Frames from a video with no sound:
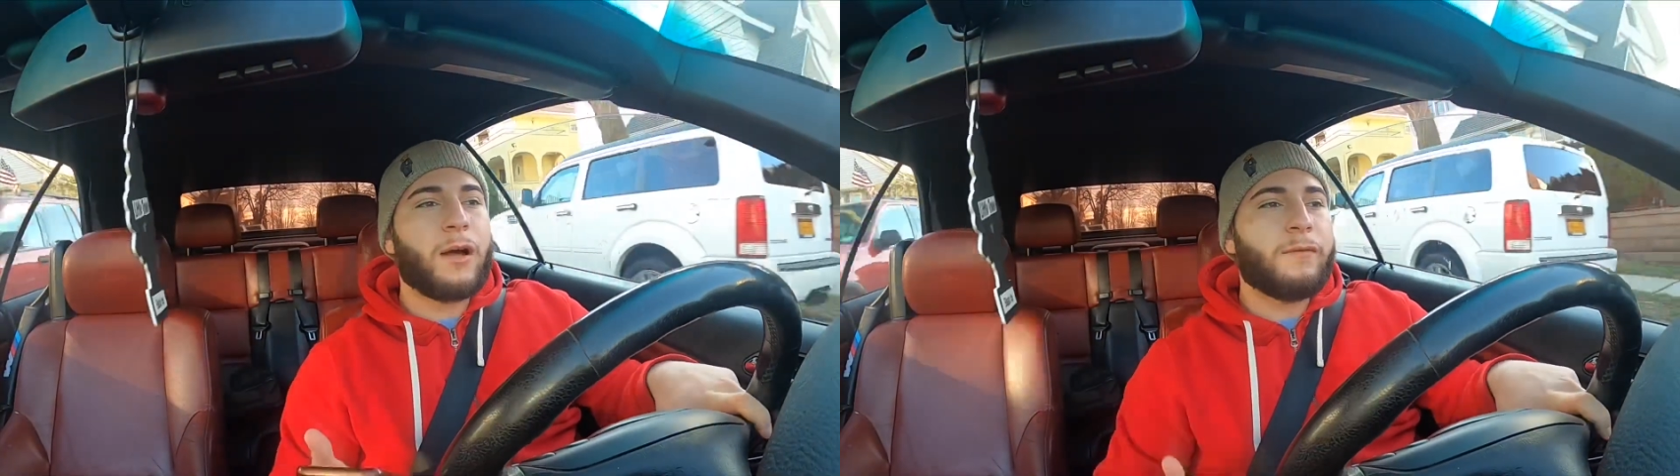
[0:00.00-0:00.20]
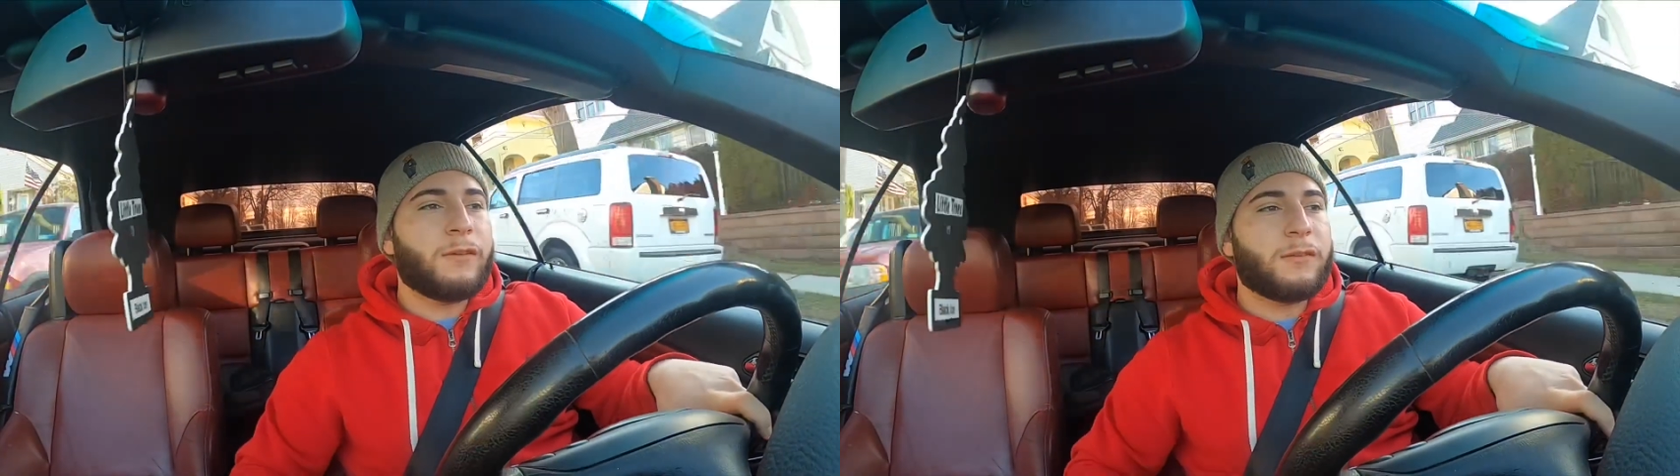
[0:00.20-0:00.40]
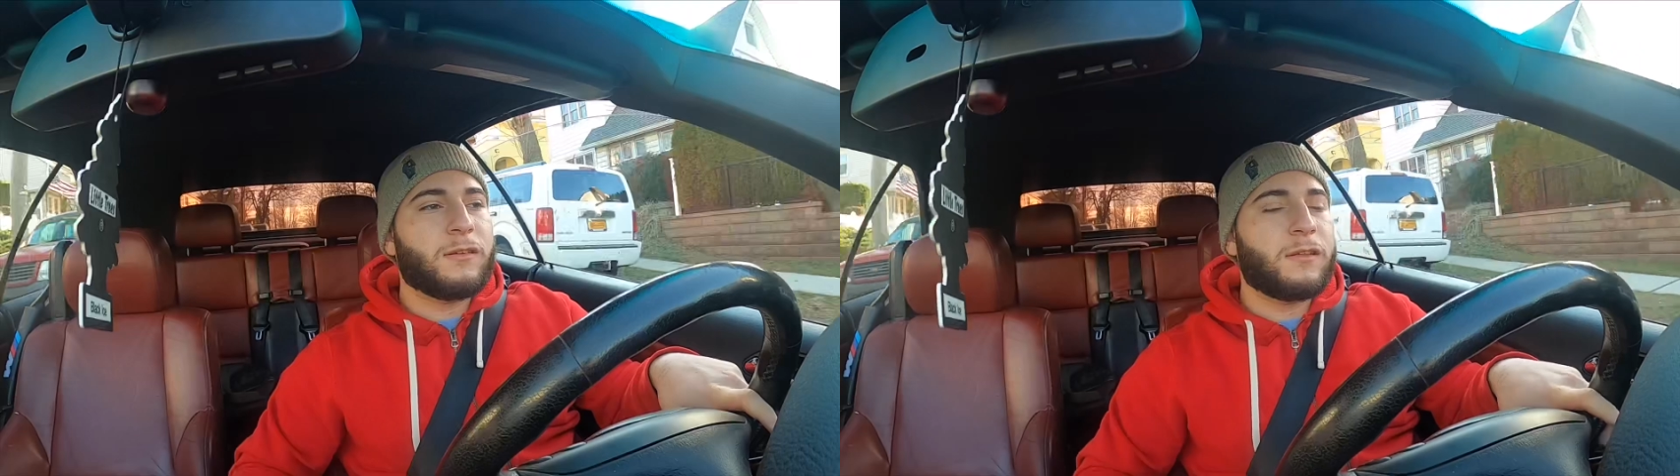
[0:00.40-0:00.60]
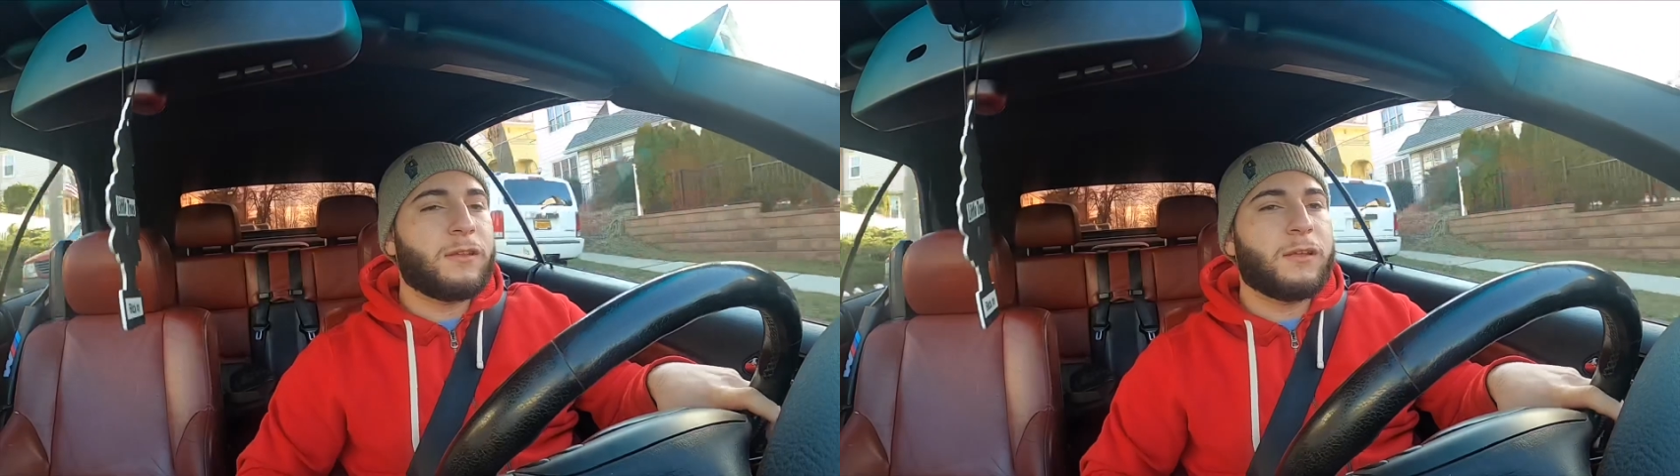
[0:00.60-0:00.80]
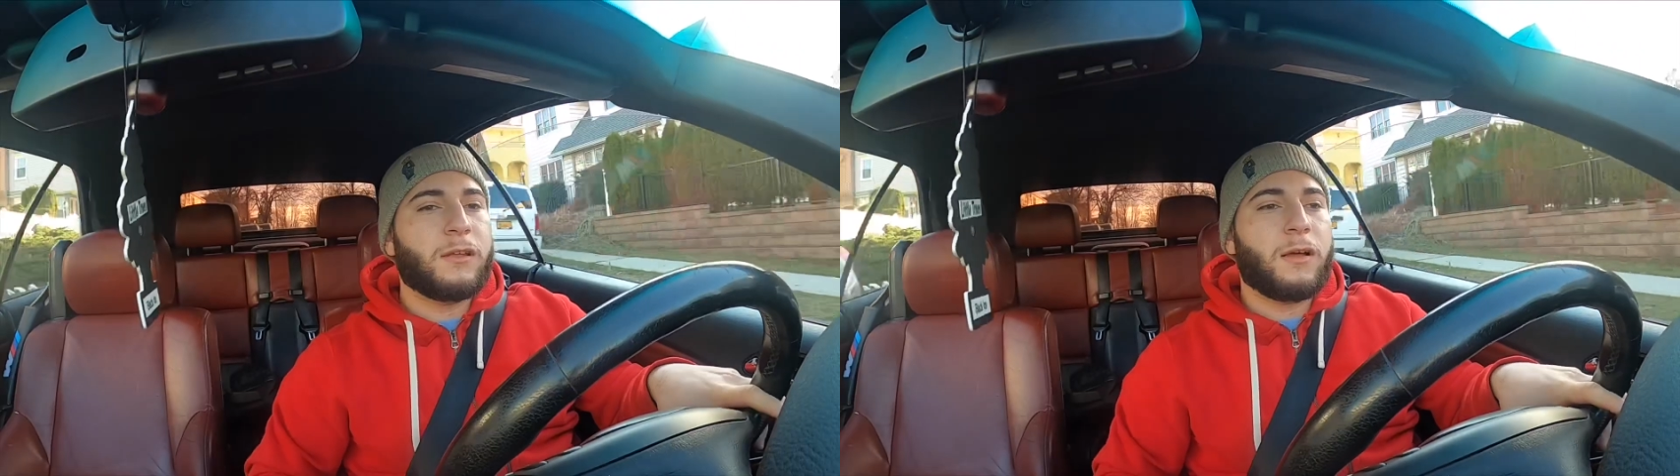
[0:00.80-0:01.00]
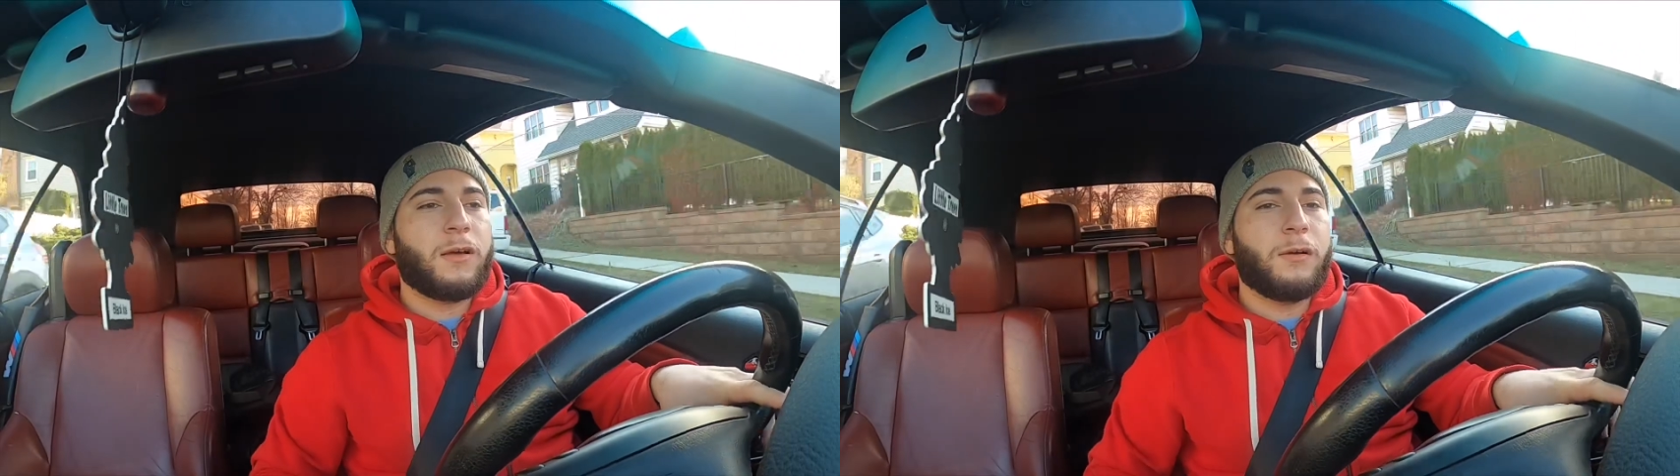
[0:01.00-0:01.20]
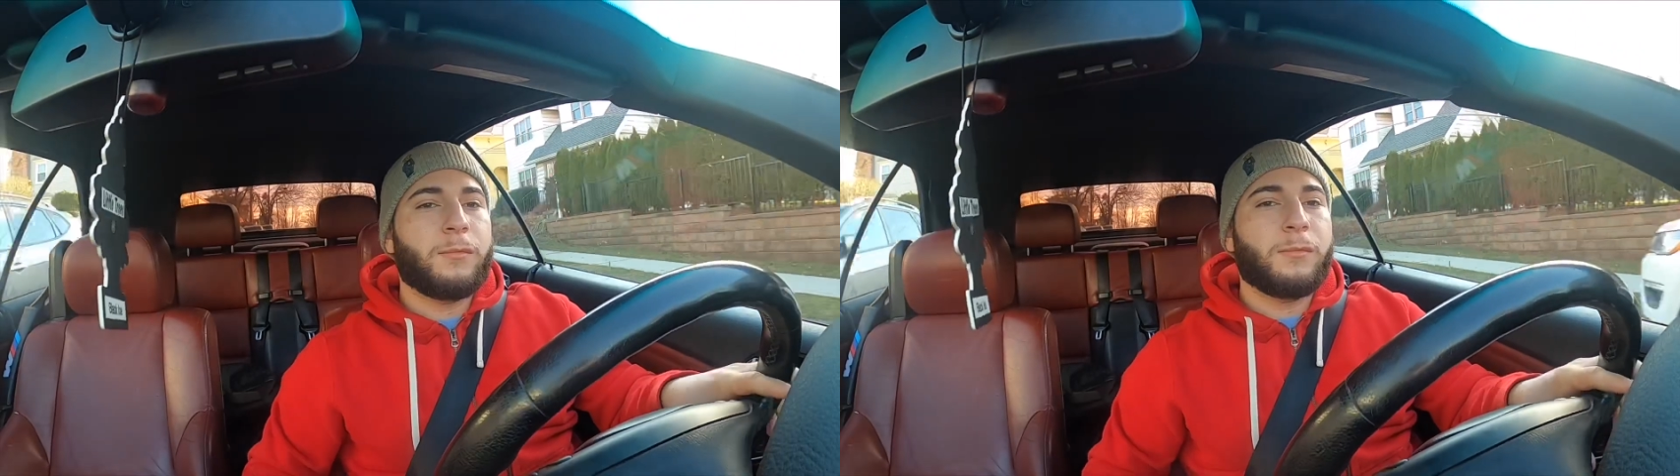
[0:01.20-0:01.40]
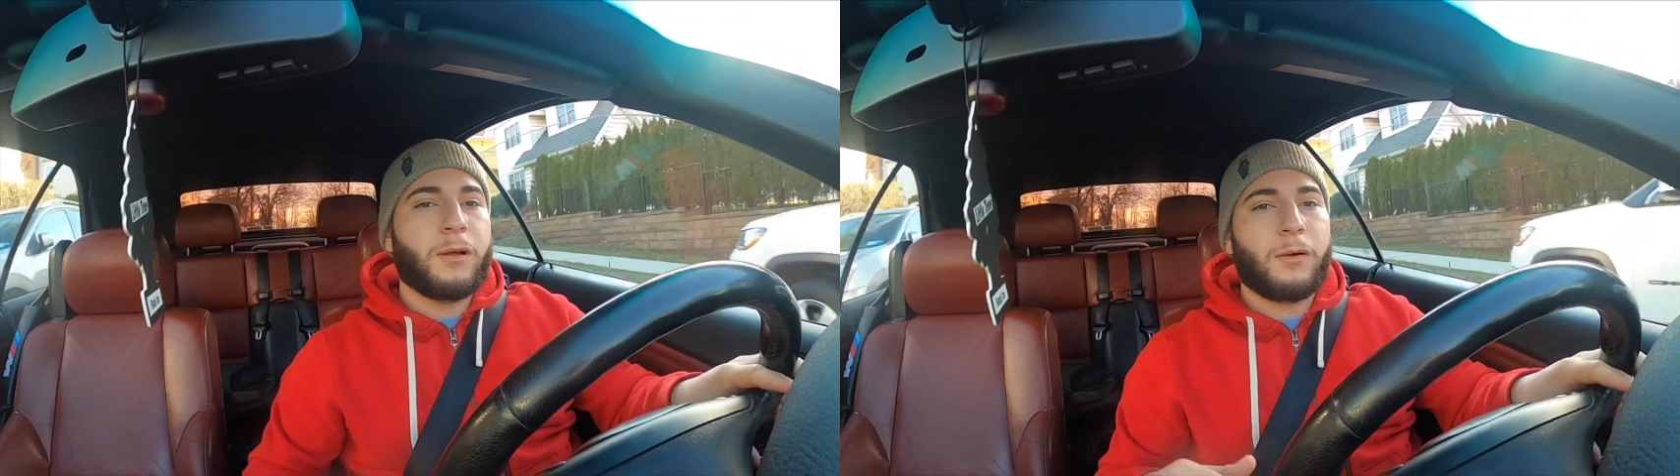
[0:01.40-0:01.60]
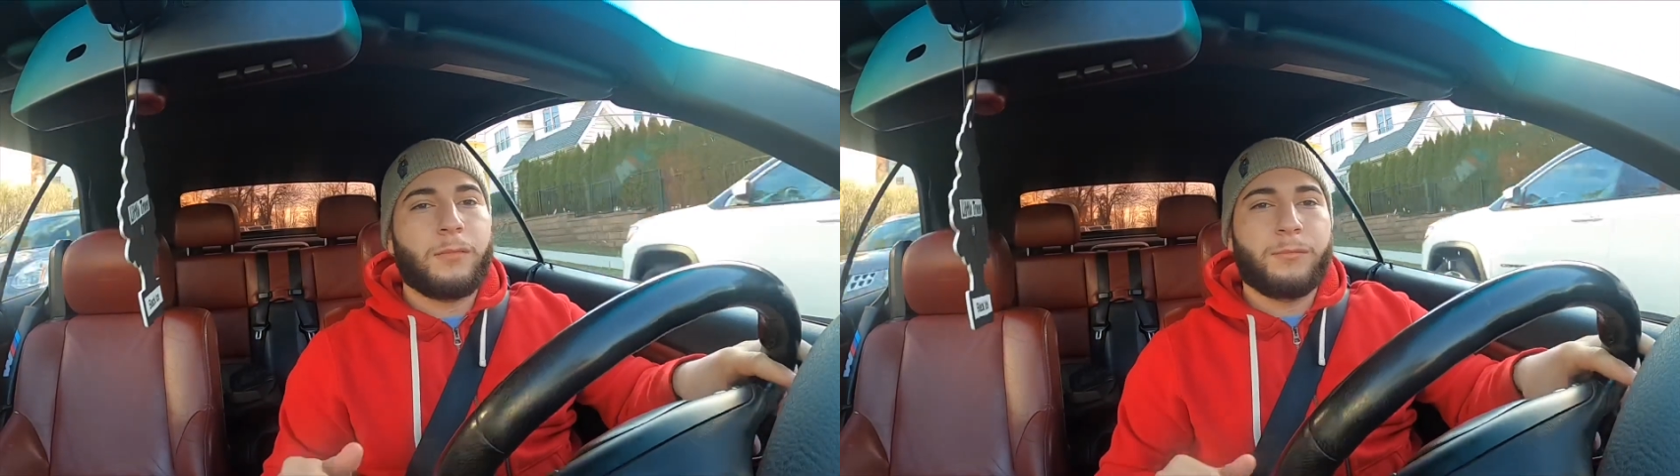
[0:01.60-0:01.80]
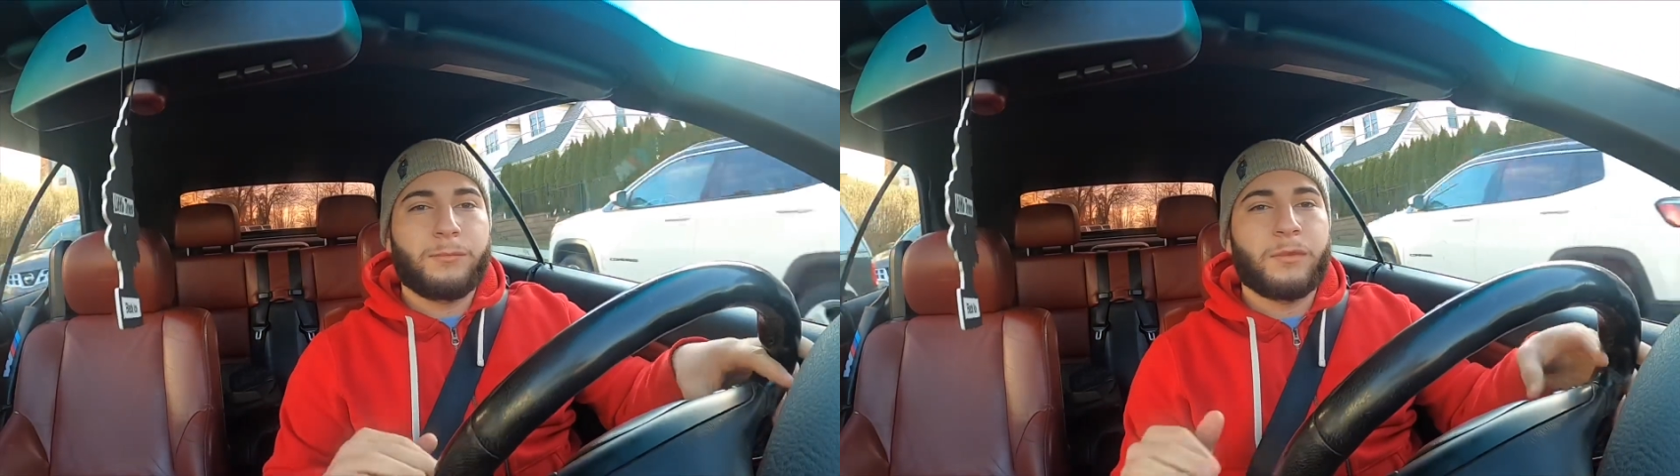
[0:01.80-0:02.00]
obviously, but
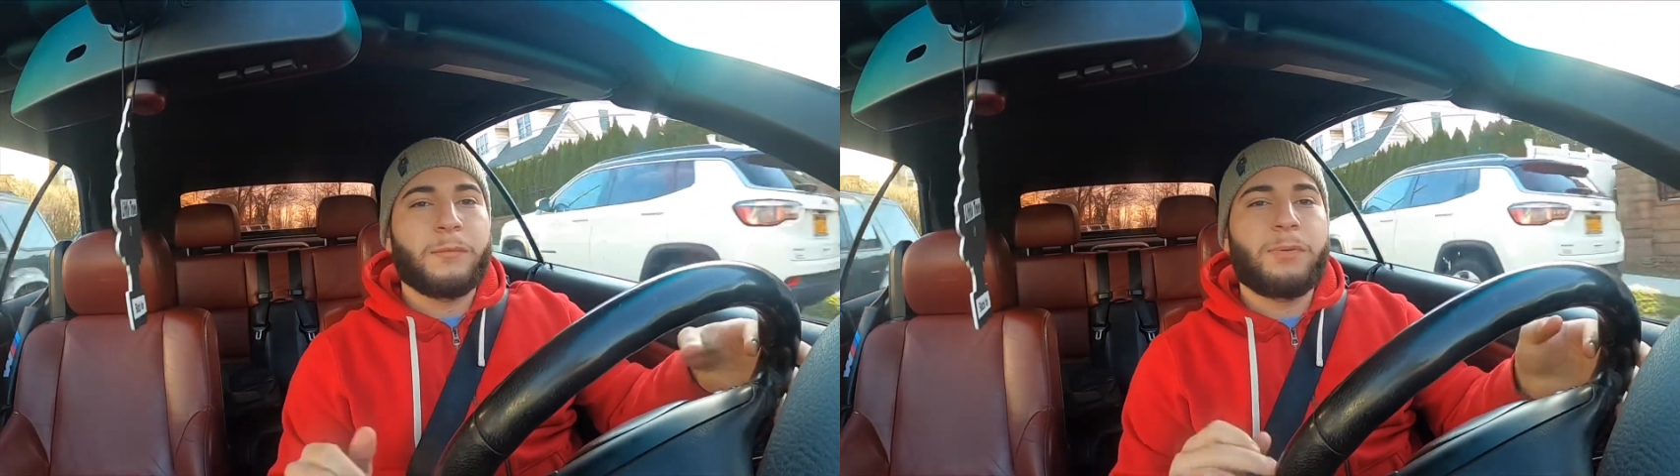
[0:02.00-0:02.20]
the